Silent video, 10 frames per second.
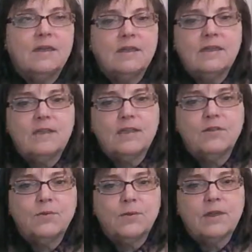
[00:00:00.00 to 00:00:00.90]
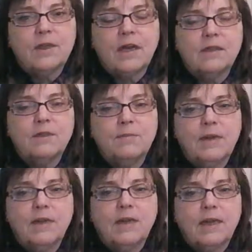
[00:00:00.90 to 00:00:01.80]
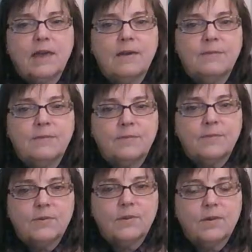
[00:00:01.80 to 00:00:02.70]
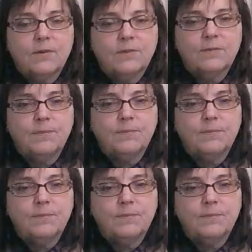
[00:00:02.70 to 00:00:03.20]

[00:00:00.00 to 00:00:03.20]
the seals really got to me today. So,